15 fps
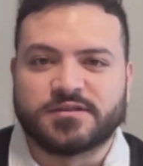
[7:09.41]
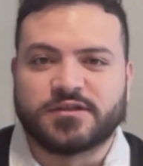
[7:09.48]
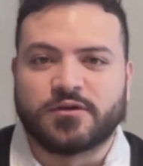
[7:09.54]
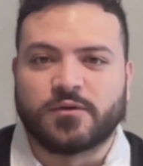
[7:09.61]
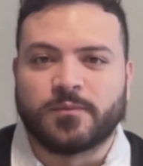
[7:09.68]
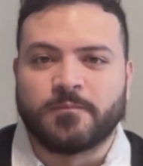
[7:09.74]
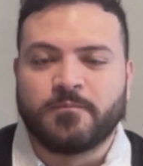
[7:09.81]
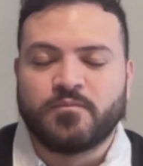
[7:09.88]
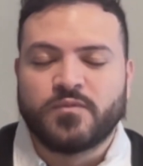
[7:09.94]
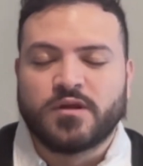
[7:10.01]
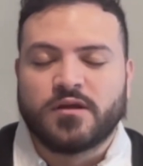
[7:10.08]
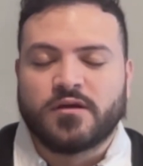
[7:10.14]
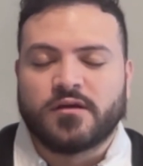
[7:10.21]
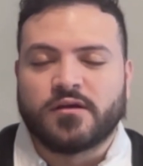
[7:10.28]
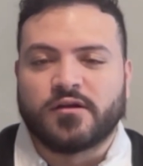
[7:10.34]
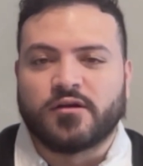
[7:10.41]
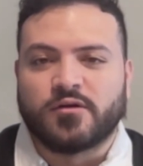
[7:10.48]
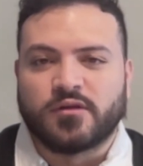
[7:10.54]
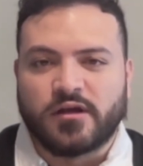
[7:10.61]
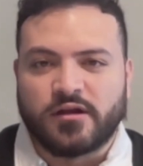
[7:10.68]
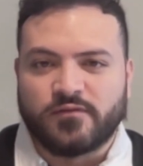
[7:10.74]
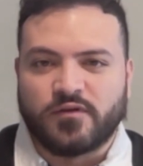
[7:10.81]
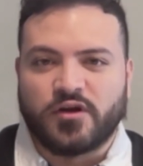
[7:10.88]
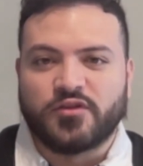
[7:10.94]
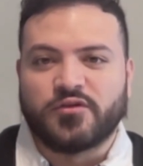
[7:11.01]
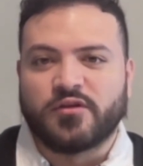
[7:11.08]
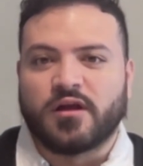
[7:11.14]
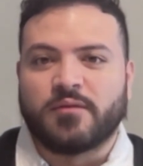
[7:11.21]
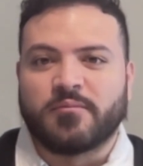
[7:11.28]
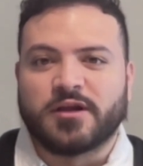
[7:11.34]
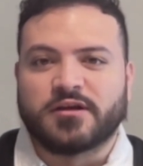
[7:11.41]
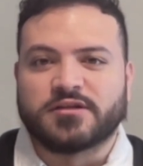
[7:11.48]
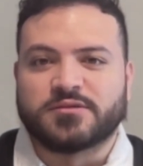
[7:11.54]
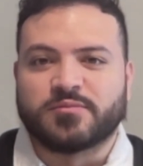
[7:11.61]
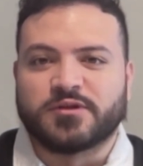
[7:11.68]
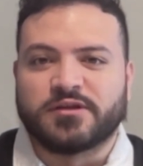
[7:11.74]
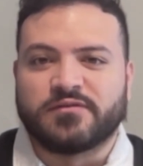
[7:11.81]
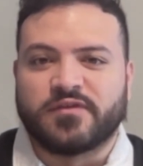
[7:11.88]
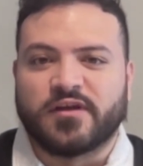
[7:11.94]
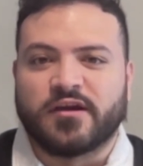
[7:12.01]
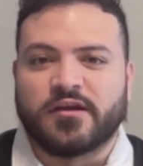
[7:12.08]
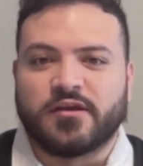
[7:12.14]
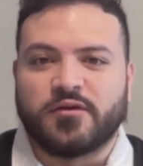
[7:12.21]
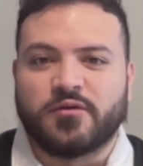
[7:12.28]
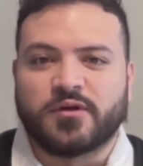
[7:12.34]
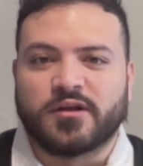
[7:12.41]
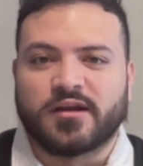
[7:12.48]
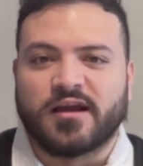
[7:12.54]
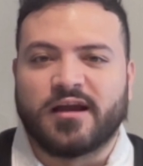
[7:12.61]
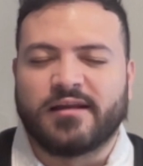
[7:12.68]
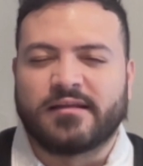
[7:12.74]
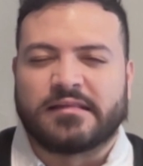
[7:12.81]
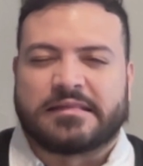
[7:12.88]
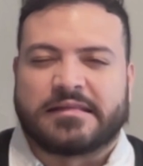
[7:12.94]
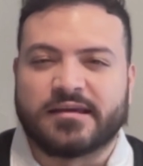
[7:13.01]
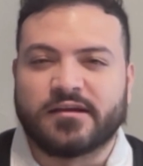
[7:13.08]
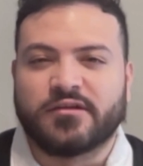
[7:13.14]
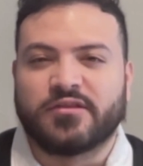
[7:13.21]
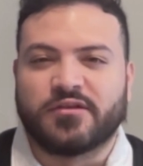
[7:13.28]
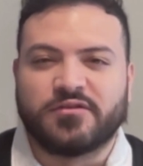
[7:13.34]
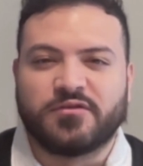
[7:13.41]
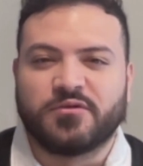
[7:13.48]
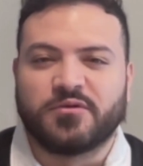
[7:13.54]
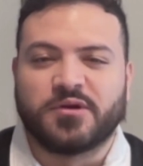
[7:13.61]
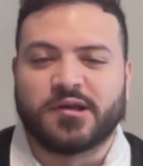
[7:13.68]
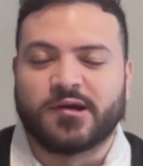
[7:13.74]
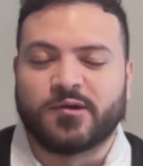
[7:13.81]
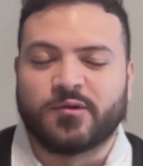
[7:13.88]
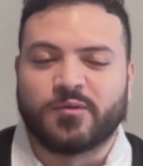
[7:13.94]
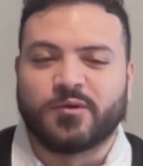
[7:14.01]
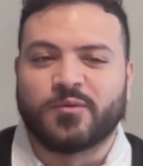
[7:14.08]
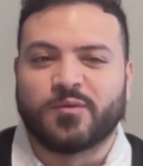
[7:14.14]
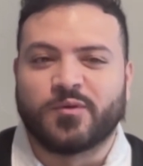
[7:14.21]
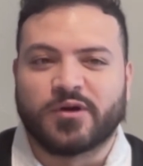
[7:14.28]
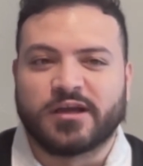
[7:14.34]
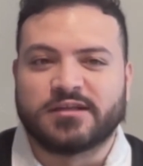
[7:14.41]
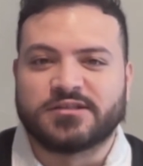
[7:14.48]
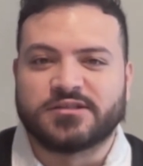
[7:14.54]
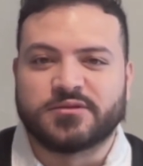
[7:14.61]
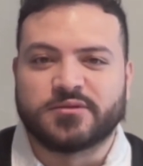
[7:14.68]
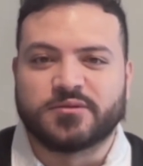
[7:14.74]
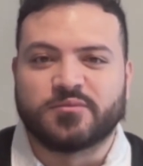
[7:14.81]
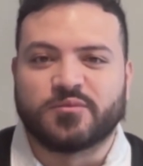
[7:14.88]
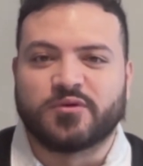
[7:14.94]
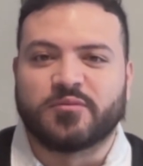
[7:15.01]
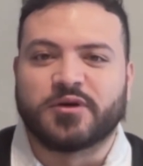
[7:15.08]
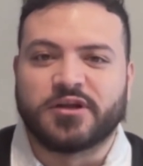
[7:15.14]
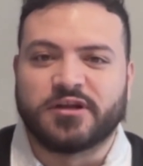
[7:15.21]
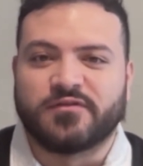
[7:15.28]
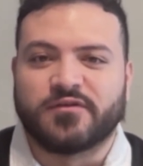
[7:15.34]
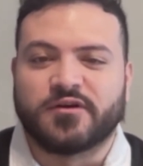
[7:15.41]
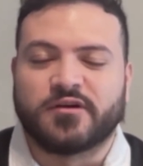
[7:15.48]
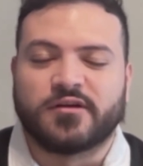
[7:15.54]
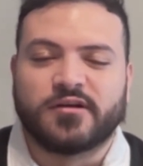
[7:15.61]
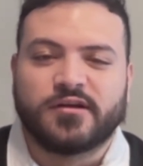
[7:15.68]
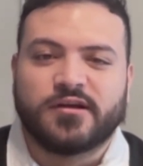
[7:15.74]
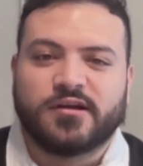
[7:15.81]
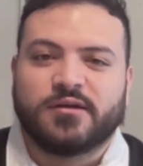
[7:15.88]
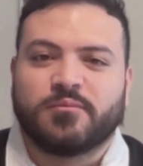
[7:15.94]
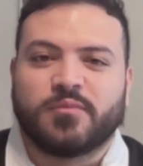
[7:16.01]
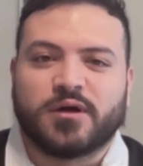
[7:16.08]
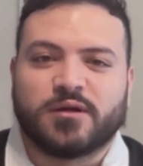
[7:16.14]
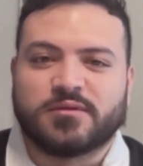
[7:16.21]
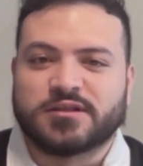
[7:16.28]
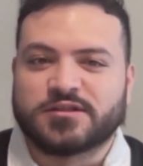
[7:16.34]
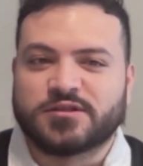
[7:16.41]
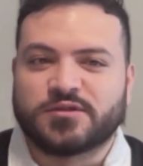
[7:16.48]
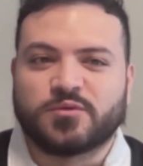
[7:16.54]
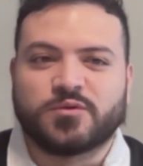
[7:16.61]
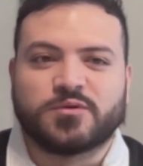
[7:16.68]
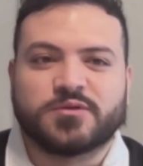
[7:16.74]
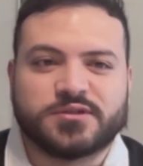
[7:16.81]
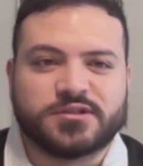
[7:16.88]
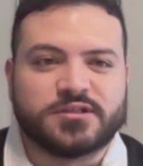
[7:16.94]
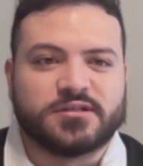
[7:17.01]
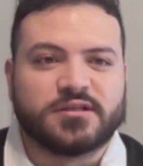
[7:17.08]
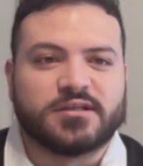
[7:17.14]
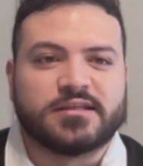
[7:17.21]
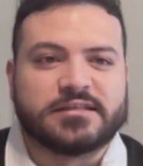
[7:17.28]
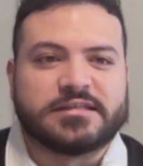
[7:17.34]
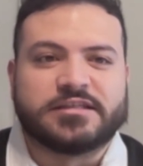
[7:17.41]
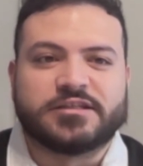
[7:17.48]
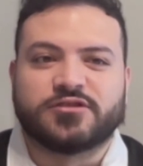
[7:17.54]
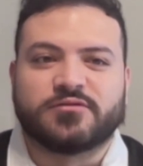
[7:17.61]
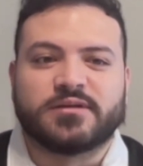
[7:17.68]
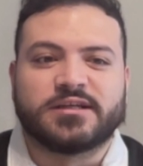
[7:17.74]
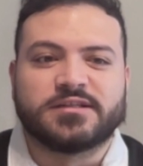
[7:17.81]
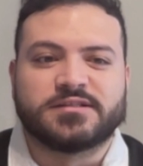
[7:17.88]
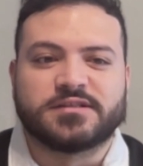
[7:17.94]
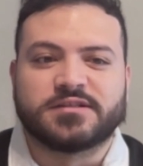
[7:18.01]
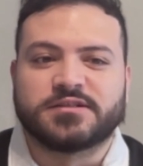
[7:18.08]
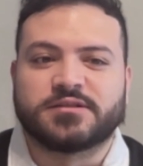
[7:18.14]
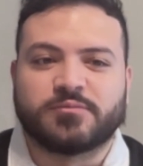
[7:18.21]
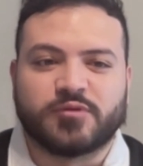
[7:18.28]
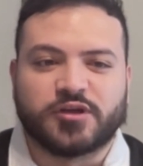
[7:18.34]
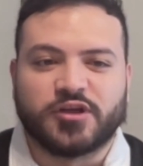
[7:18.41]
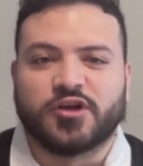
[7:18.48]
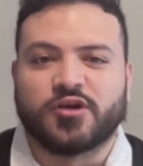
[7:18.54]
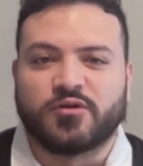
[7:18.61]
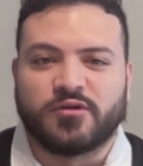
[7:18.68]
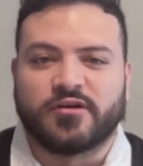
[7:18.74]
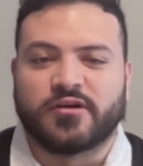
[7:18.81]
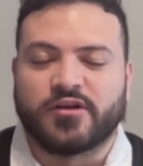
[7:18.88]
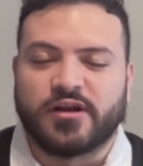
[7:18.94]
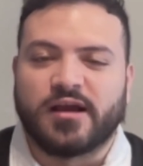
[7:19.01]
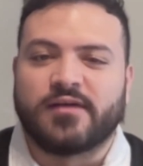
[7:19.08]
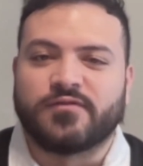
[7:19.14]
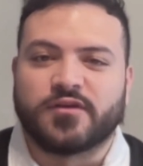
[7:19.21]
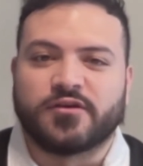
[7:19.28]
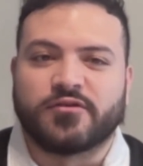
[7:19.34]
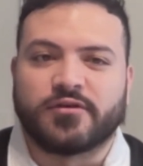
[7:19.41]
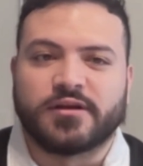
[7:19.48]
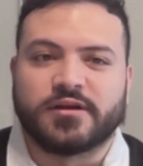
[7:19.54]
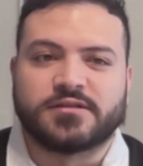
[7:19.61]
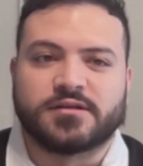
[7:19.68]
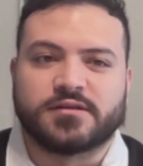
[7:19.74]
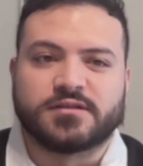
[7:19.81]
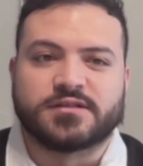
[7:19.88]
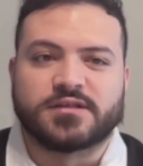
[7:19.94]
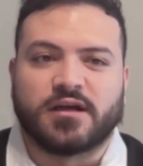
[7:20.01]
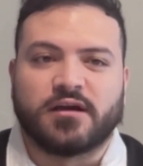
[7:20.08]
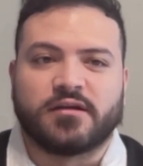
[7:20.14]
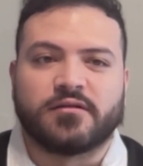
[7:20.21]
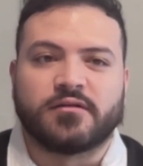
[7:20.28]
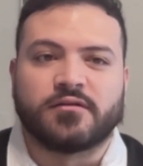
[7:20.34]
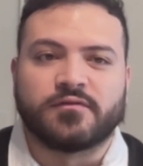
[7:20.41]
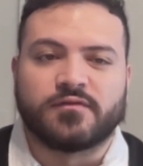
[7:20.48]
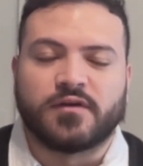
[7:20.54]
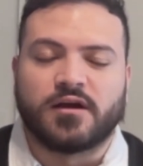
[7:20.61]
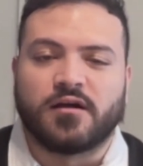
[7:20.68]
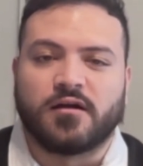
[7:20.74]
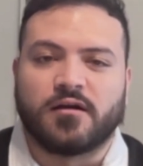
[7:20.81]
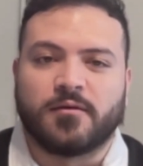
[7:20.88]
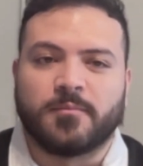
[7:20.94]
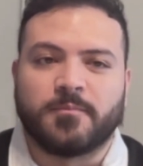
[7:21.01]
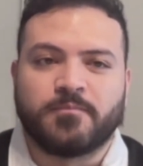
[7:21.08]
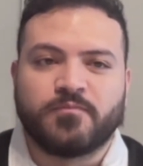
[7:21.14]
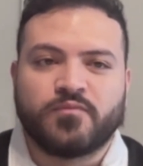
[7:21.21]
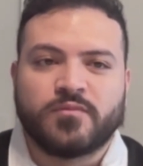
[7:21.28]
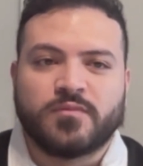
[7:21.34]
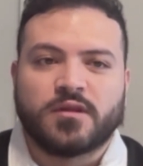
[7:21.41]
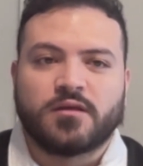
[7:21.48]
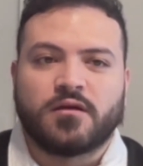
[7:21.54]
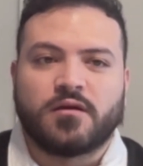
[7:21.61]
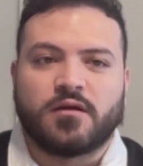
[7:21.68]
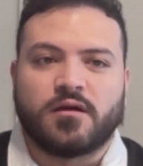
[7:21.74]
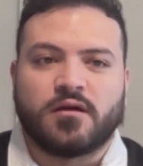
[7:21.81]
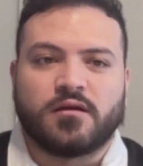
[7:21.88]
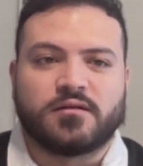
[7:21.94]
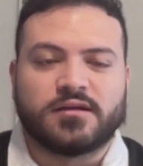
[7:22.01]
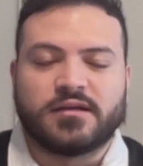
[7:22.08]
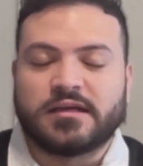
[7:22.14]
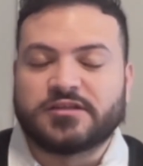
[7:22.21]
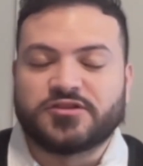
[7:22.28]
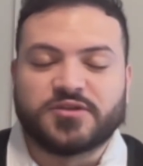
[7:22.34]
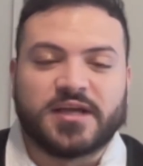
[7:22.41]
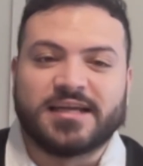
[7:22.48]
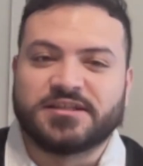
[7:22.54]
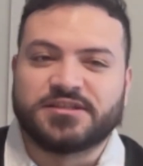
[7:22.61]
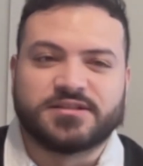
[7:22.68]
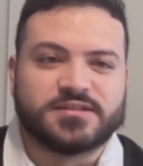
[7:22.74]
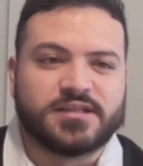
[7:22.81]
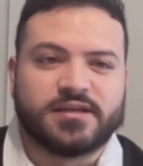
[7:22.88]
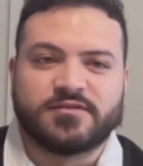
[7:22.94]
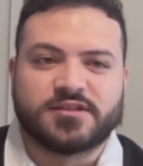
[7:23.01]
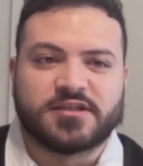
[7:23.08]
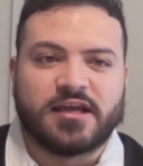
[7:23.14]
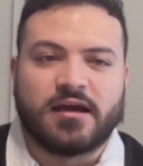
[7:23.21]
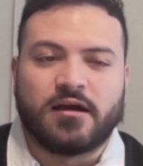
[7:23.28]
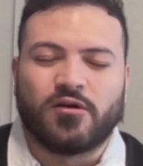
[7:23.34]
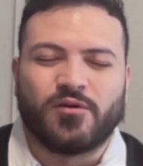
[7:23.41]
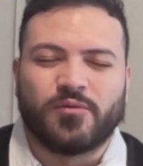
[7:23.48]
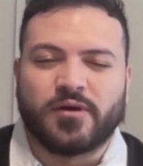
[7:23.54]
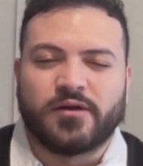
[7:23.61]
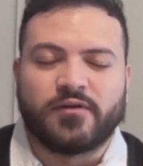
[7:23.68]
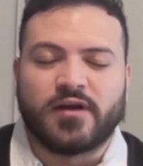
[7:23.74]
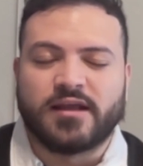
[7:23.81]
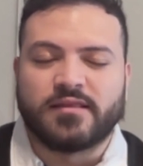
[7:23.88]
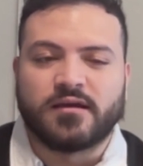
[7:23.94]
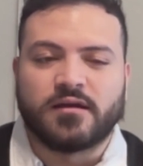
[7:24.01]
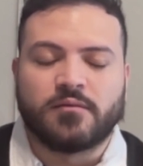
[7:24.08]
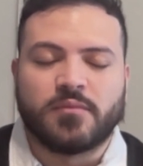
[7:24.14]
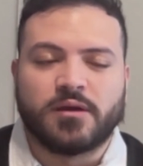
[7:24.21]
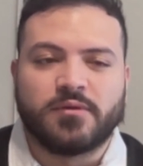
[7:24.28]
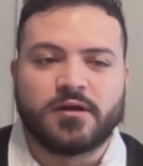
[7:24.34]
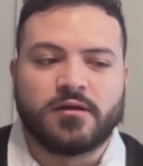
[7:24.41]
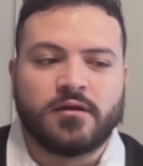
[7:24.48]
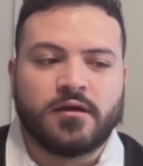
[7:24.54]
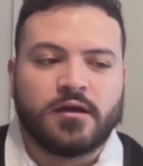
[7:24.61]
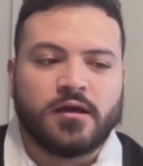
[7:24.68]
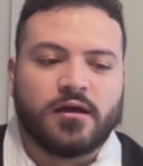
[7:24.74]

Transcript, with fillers: So, you know, a lot of other lawmakers believe that you can kind of link the two. You know, we'll, we'll get you more money for public schools and, and teacher raises, but you know, you're going to have to agree to this kind of um, uh, education savings account or whatever at the end might be.